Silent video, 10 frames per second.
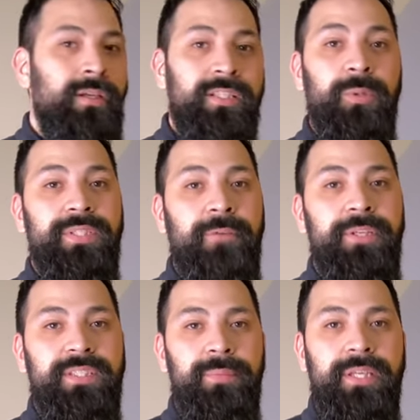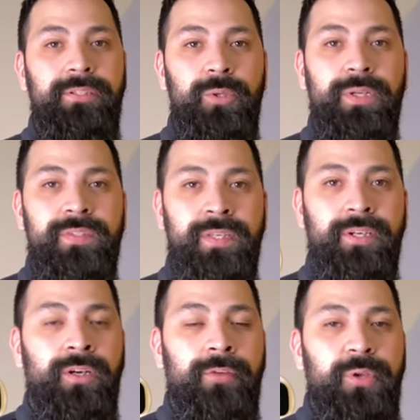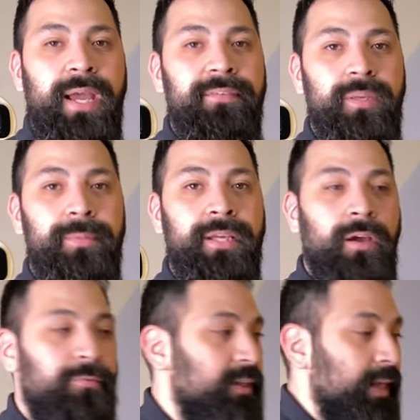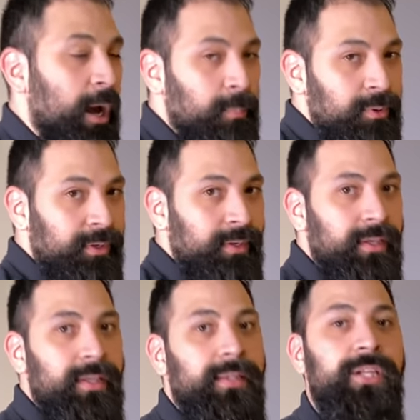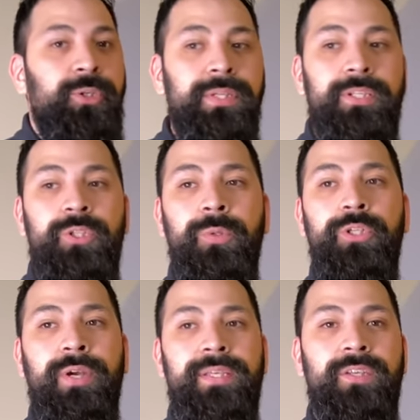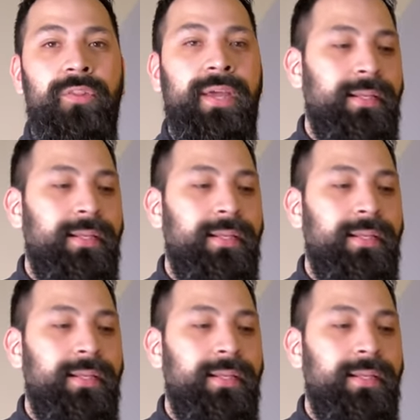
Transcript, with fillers: So it's definitely something to consider if you have something of this output that you need to address all that.